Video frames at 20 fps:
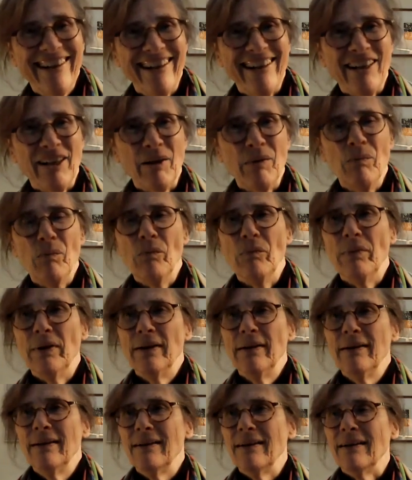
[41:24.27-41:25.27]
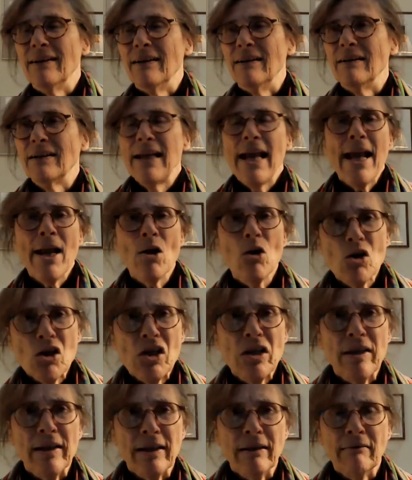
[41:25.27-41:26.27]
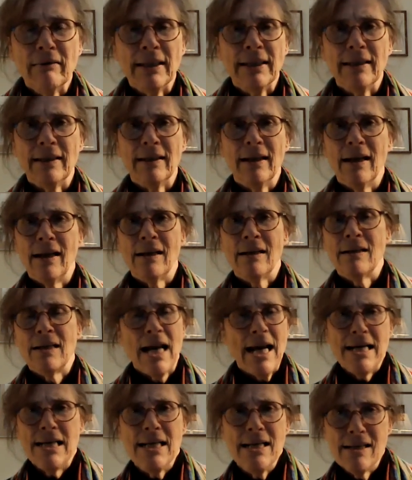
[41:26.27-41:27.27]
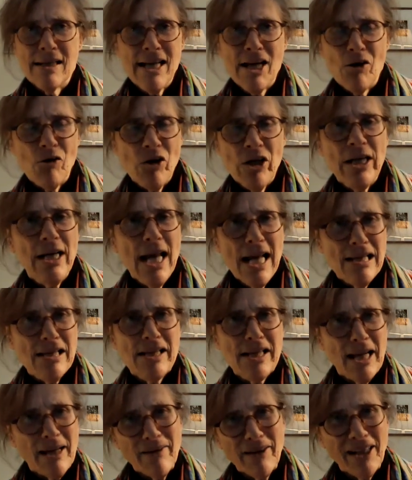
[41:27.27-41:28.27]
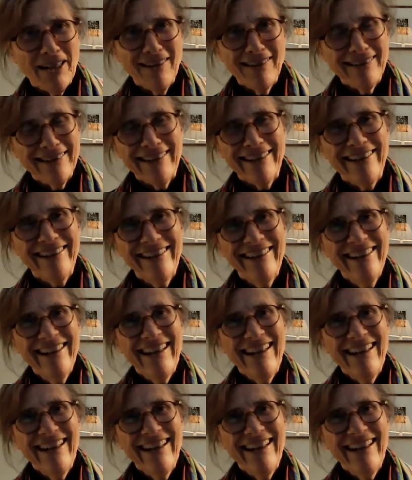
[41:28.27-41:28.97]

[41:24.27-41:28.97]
chaos theory and 18th century landscape gardening.